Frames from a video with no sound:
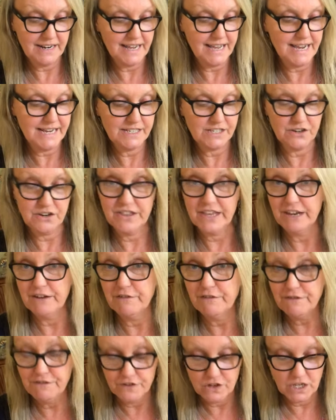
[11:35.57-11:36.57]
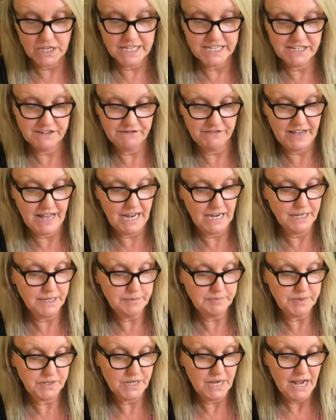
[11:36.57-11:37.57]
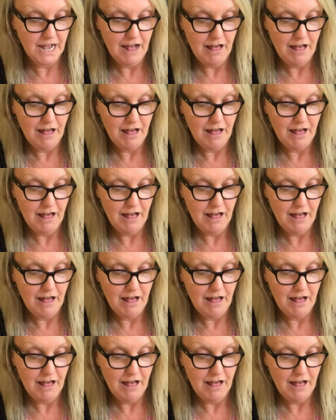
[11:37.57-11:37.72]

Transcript: legs are then fully developed.